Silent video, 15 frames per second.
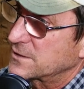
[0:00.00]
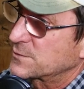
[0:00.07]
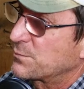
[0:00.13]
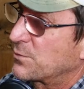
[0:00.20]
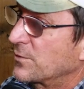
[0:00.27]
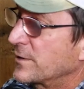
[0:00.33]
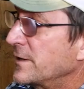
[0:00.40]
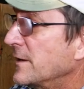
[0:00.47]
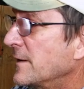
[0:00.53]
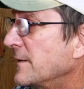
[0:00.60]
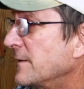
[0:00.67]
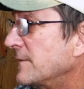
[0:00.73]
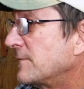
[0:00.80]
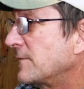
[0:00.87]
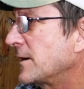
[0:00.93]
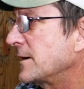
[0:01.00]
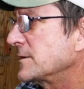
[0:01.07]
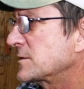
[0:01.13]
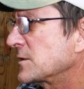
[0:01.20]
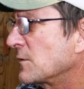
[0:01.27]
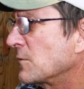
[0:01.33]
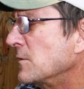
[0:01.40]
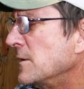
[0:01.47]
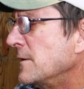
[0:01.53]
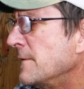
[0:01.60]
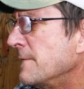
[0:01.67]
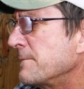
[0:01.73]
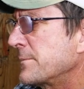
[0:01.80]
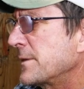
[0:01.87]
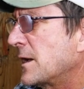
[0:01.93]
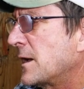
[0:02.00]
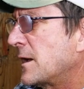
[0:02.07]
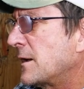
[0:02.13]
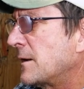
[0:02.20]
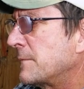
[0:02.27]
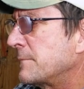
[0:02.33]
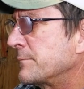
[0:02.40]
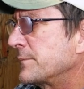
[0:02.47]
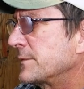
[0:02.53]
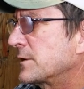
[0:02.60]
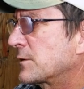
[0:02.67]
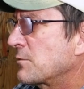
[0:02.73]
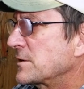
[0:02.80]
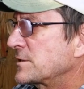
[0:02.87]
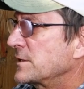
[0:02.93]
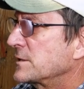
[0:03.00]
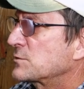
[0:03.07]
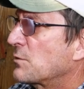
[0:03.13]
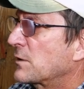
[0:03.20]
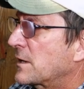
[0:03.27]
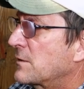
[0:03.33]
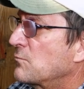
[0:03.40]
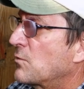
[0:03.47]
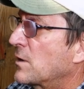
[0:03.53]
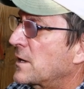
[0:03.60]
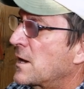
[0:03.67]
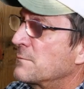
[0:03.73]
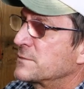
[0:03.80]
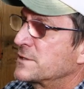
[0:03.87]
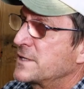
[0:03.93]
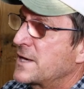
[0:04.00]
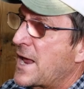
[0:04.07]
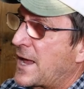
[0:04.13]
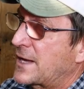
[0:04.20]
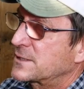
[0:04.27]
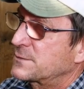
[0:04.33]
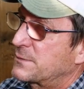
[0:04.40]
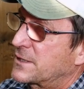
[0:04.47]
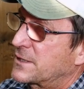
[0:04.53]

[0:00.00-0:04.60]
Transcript: this yeah. point, yeah. right? So um, the question is what what comes next?